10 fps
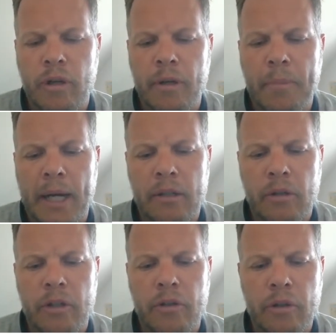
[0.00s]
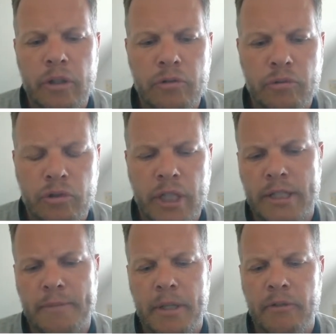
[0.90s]
embarked on a journey to
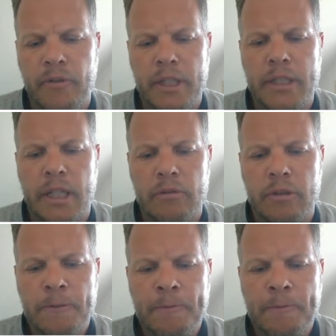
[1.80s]
test many things out.